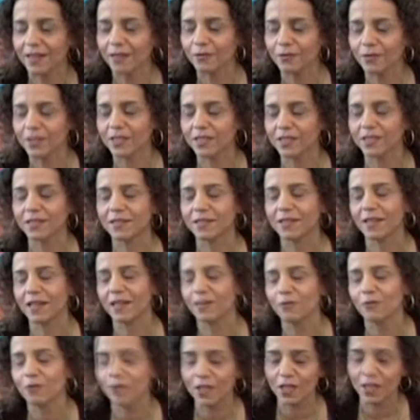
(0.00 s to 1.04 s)

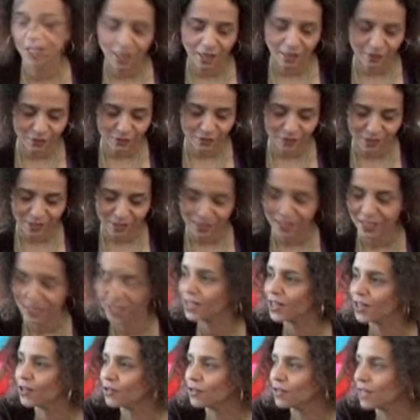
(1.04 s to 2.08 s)
would love to say
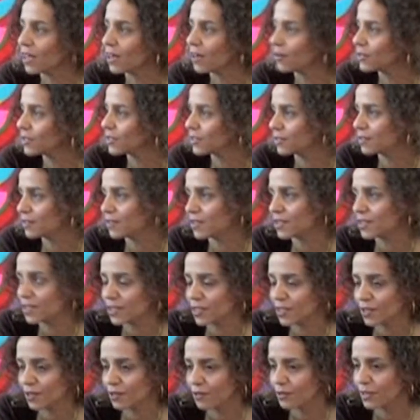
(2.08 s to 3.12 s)
no, now it's
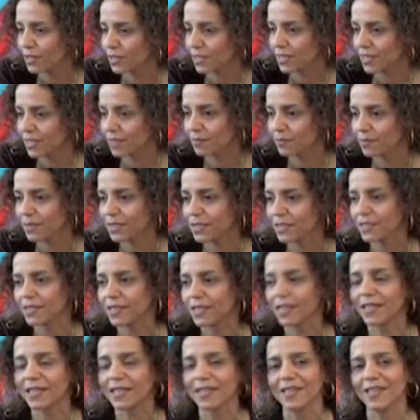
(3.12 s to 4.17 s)
so easy, but
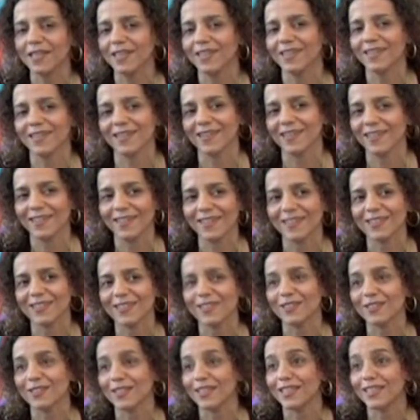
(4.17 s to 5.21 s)
like
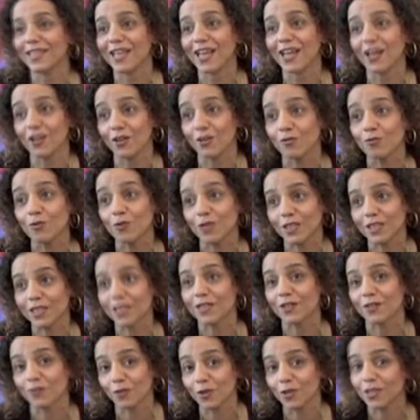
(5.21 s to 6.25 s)
it's getting worse
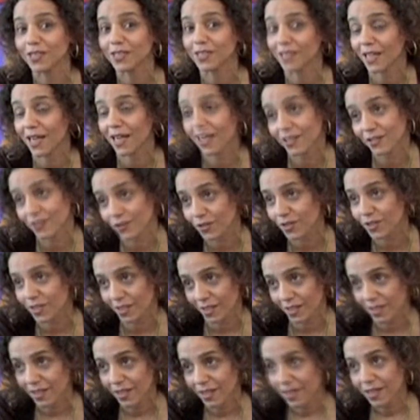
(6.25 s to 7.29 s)
and worse actually.
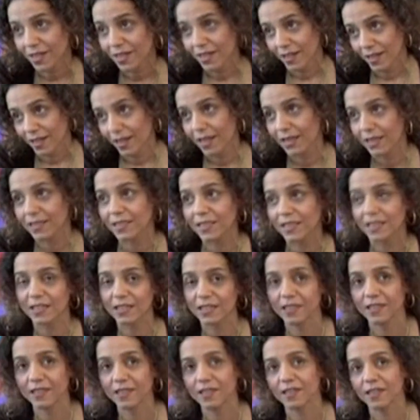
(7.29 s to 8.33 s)
I think
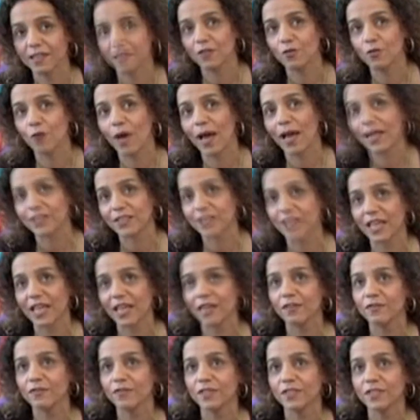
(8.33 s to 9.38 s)
the white
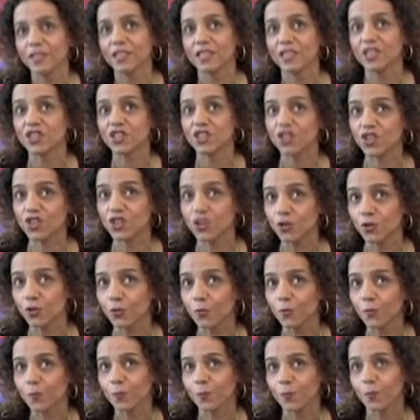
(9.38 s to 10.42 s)
canvas is
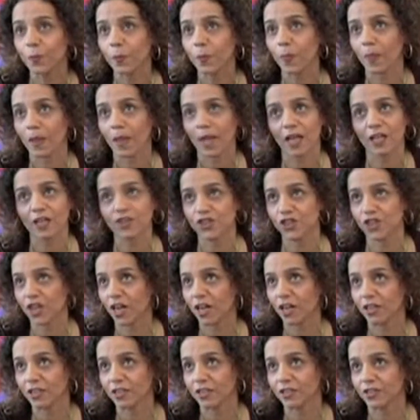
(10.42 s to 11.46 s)
still a
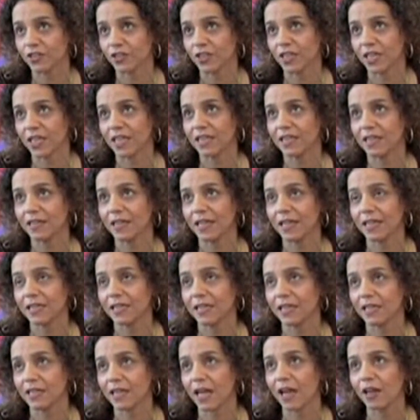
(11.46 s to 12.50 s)
challenge, and
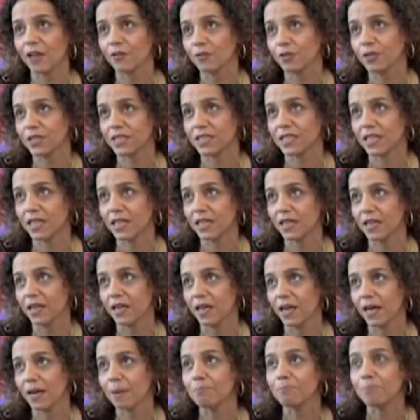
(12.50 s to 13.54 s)
I would say
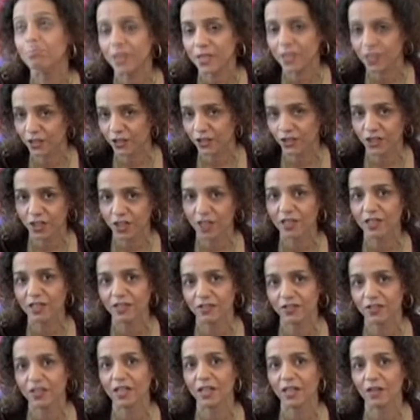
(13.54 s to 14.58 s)
a bigger
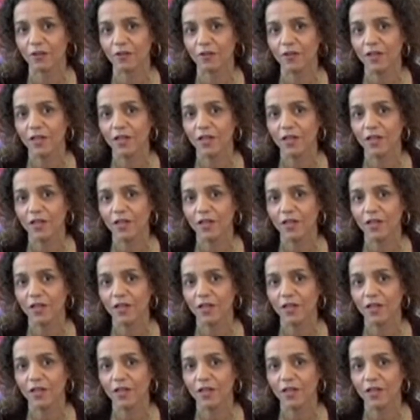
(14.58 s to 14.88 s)
challenge now,